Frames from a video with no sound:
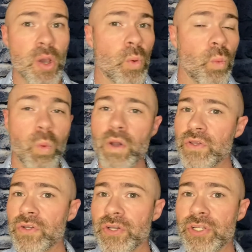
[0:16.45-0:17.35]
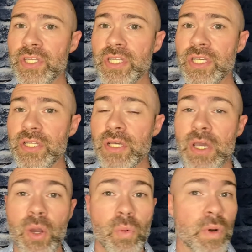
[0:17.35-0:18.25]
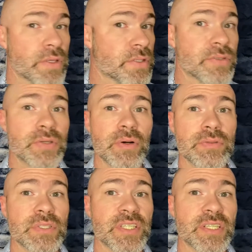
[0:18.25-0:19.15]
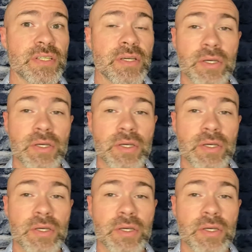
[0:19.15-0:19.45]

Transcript: what you're gonna need, what you don't need,